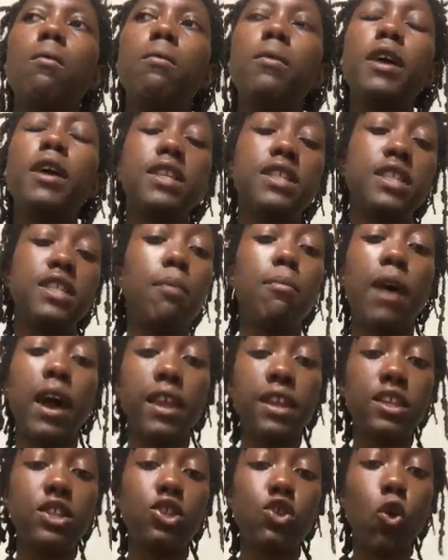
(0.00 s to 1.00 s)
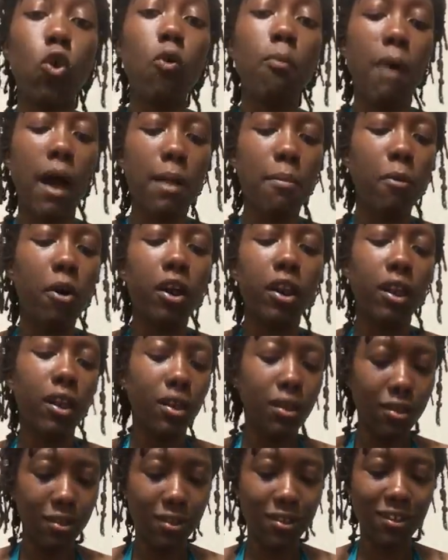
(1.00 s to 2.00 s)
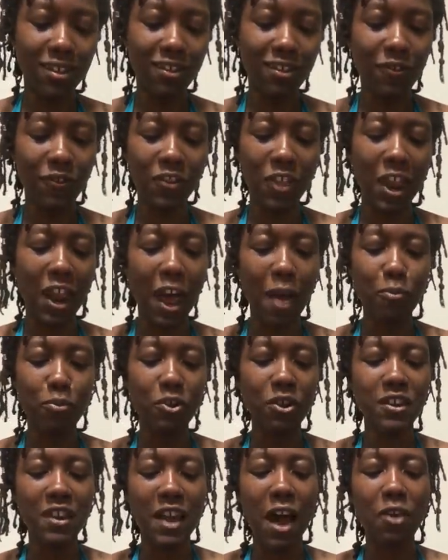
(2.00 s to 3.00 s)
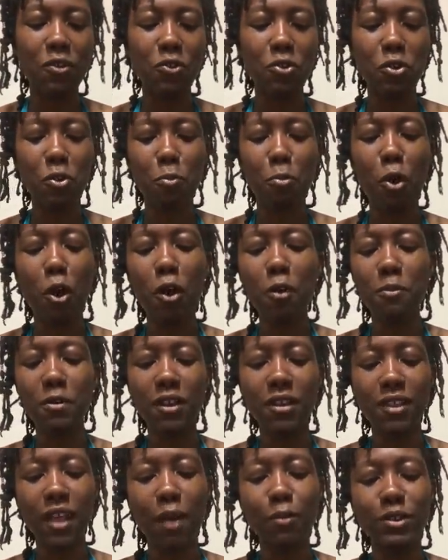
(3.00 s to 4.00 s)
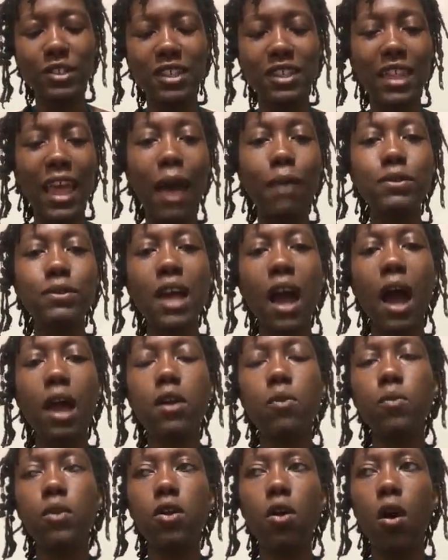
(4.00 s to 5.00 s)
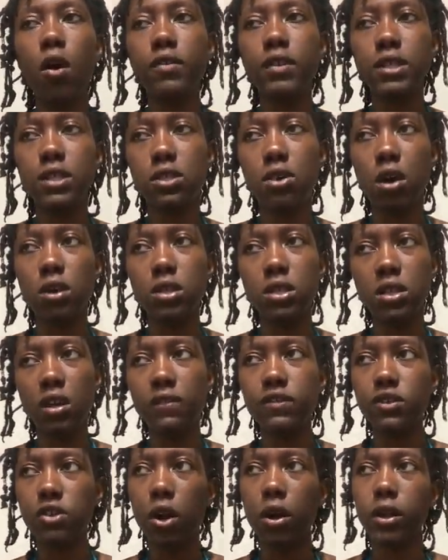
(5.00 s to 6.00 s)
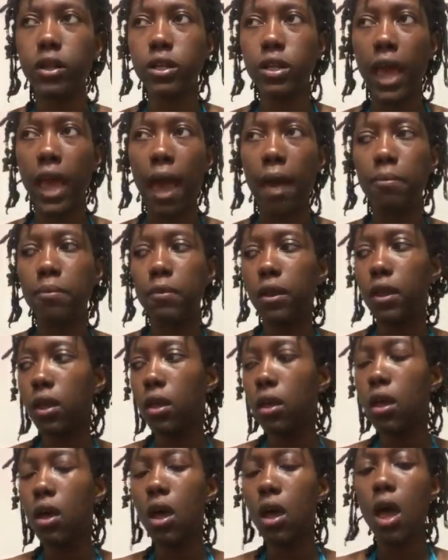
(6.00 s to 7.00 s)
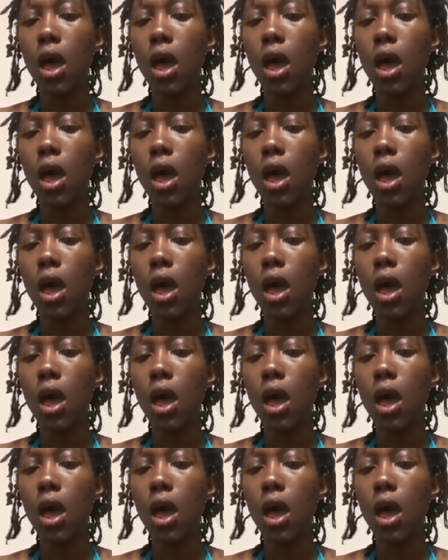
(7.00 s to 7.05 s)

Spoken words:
because somebody stole my money that I put down on an apartment. That was kind of when all this stuff started happening.